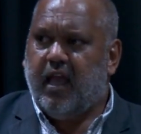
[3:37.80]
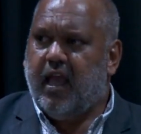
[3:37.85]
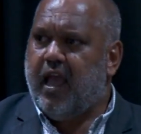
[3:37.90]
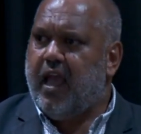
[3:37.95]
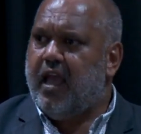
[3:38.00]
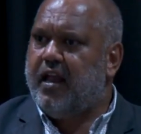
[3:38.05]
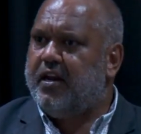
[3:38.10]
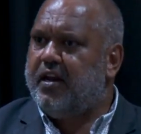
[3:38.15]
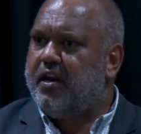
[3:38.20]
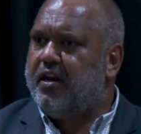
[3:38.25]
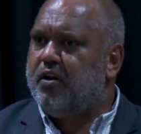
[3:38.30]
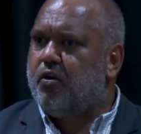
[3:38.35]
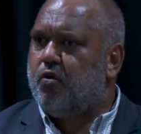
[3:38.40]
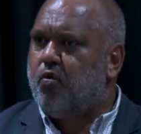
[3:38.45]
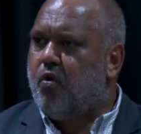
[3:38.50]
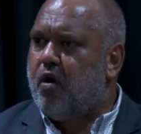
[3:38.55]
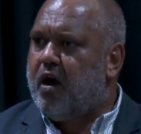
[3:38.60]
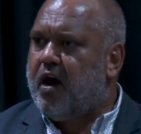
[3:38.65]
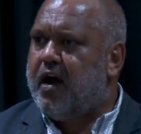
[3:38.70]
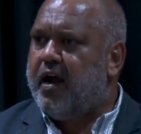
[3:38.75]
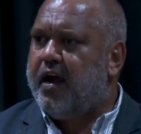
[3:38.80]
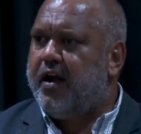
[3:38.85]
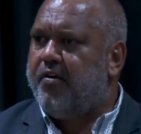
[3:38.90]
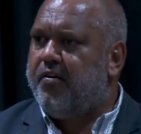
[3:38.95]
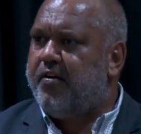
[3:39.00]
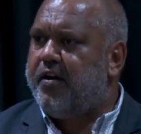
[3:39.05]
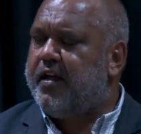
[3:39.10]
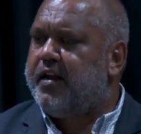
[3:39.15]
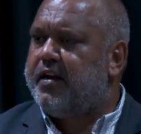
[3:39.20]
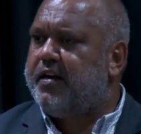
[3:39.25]
and
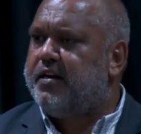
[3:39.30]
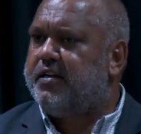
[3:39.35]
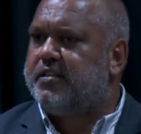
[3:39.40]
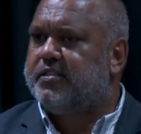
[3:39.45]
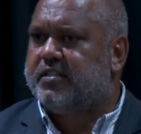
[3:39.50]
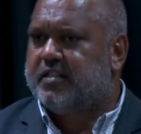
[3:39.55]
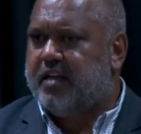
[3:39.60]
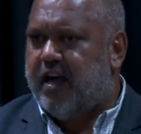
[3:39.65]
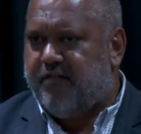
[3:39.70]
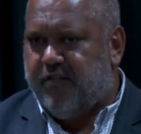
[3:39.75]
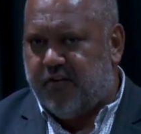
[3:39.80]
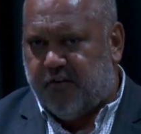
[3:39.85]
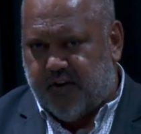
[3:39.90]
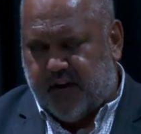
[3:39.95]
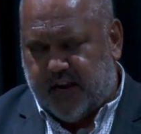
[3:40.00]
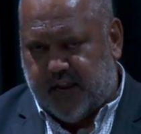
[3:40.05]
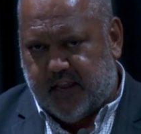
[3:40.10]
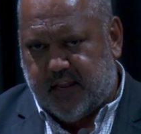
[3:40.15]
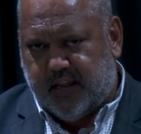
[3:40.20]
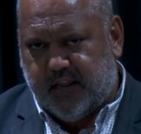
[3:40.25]
inquiry and discovery,